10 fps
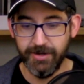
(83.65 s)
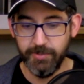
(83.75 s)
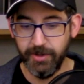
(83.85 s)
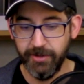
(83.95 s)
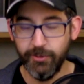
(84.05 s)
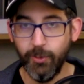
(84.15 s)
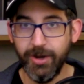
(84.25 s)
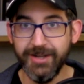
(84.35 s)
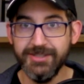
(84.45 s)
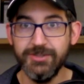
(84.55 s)
but
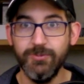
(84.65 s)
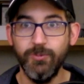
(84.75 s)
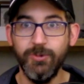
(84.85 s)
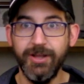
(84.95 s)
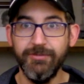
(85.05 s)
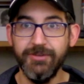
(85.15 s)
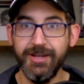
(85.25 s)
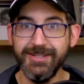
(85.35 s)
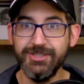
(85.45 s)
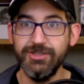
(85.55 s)
otherwise we'll have a
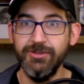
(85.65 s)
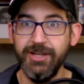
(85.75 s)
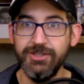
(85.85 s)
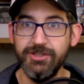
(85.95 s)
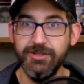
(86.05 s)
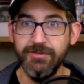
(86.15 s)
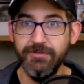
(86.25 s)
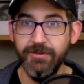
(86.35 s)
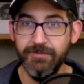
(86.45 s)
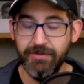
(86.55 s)
nice selection
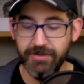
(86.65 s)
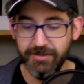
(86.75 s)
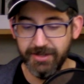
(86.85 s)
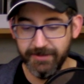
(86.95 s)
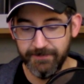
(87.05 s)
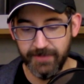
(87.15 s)
of everything